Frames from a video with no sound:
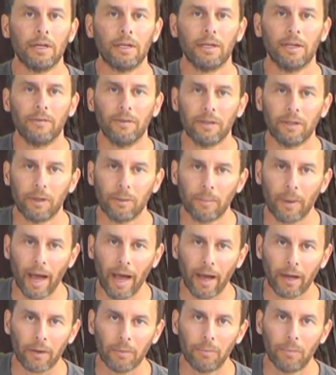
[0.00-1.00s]
giving their
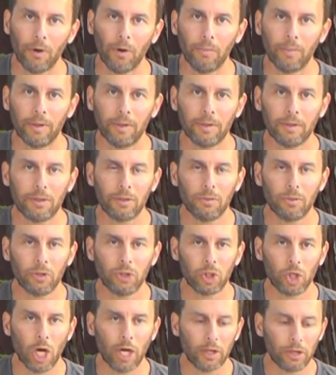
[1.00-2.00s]
back a moment to
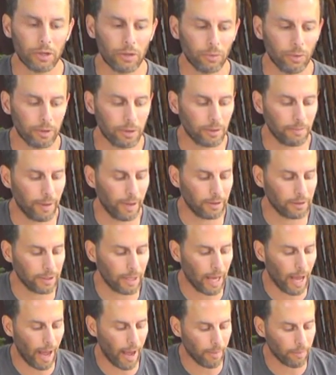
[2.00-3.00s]
adjust to what's about
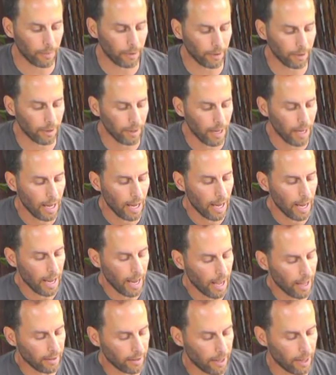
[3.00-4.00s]
to happen,
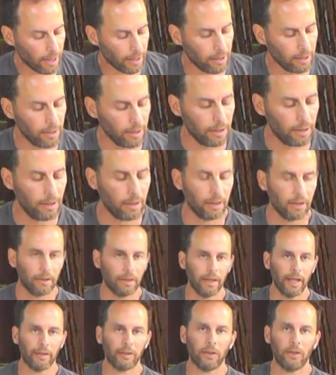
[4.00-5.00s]
and then
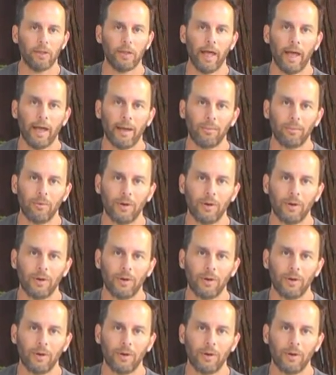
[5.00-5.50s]
let the leg